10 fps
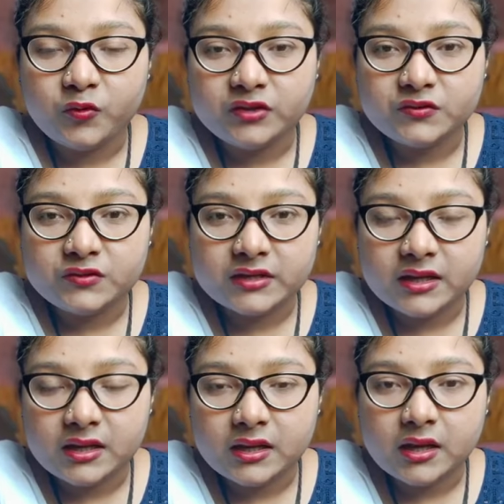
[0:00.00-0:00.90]
going to
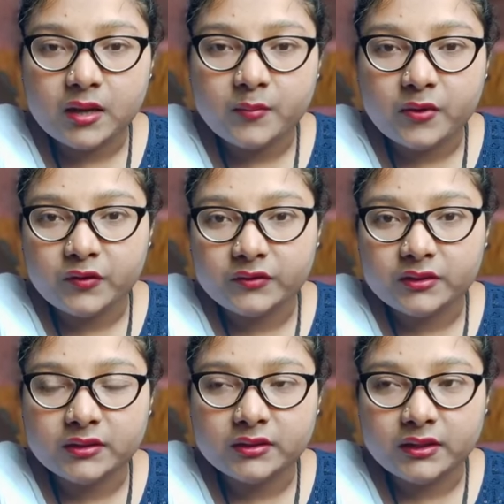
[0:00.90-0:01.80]
tell about
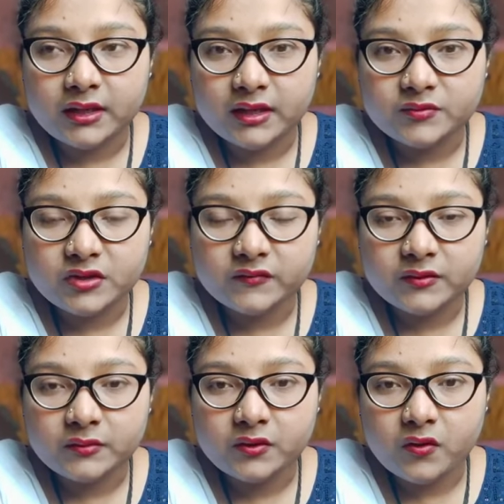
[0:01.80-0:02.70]
the names of
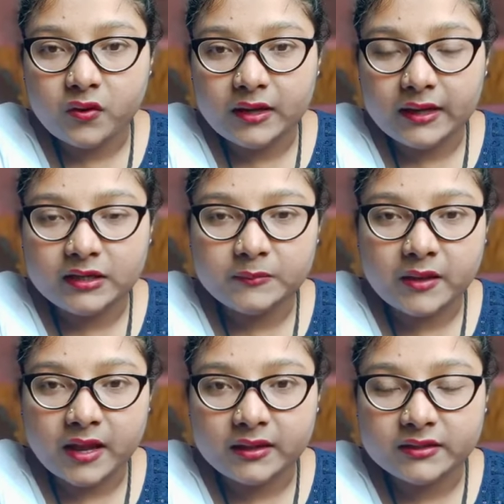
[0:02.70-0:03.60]
the all 8
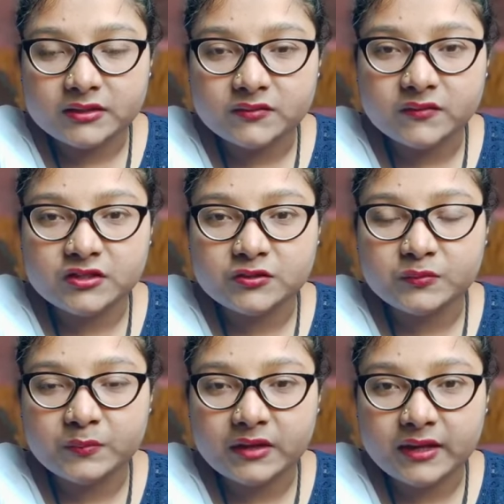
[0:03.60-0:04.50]
planets, which
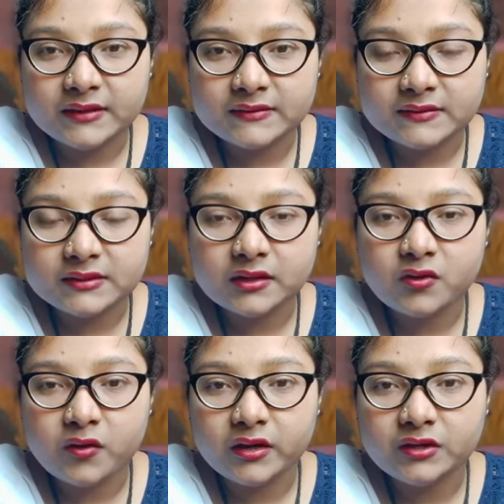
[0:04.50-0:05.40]
placed
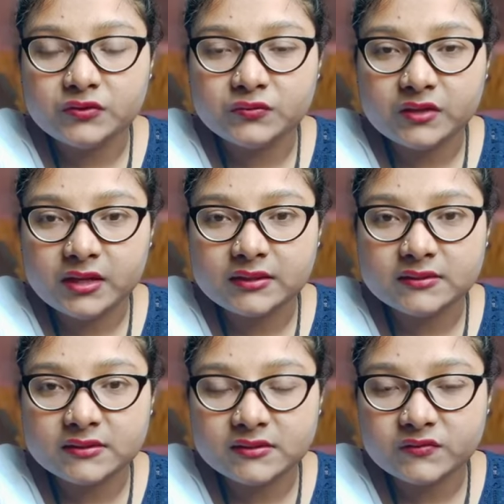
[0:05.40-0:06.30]
according to their
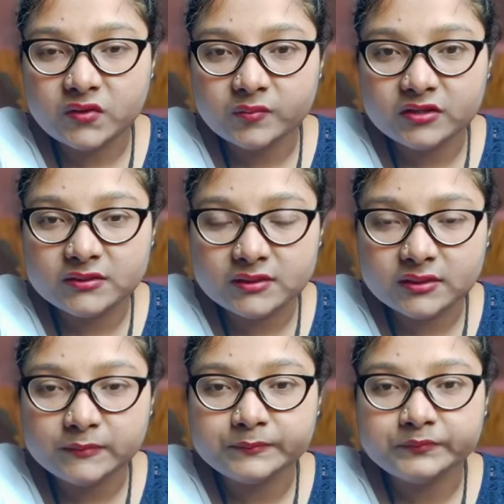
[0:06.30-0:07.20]
distance from the
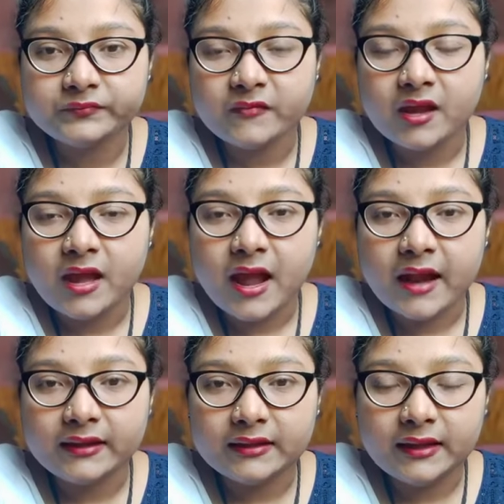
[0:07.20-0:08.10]
sun,
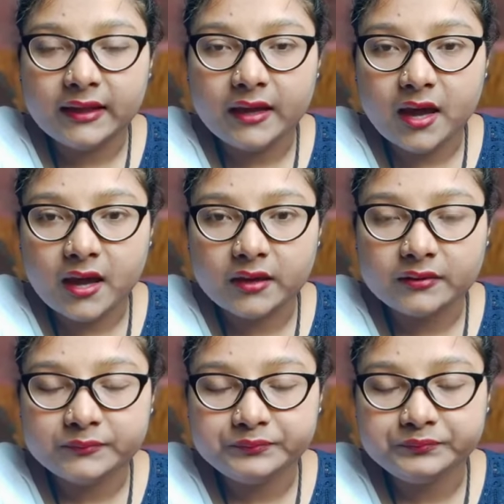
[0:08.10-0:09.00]
and they are
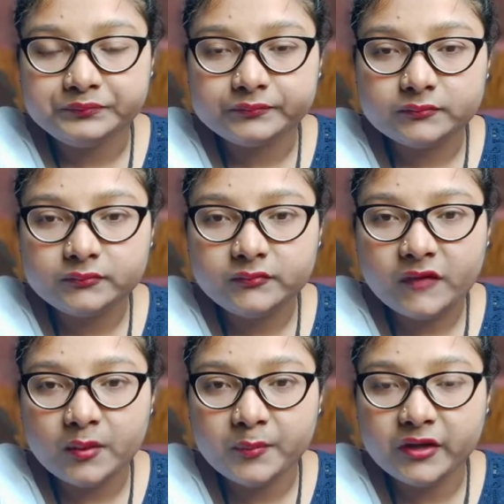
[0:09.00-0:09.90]

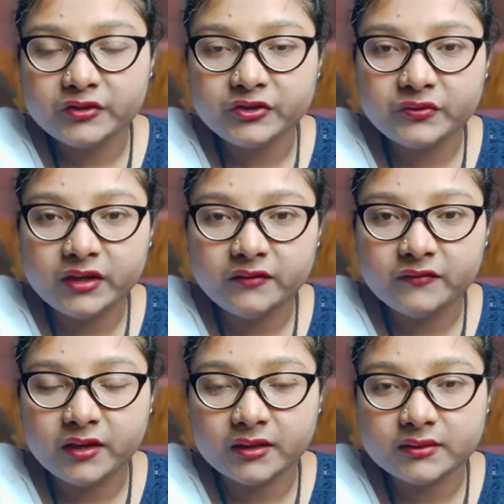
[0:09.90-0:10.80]
Mercury,
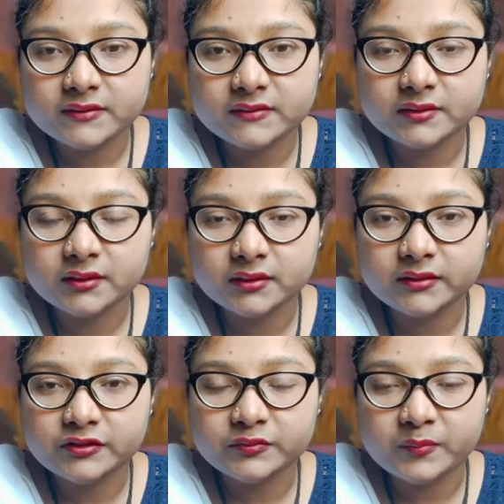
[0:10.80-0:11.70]
Venus,
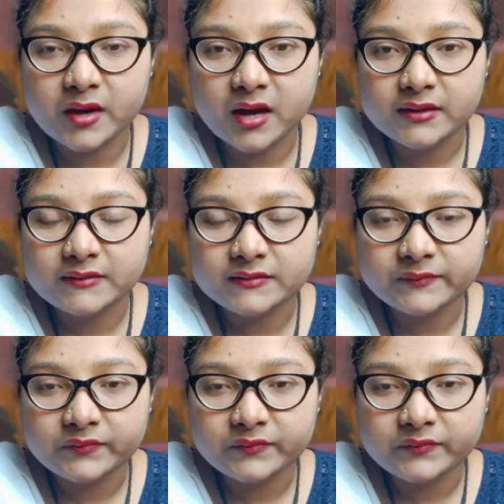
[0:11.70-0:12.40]
Earth, Mars,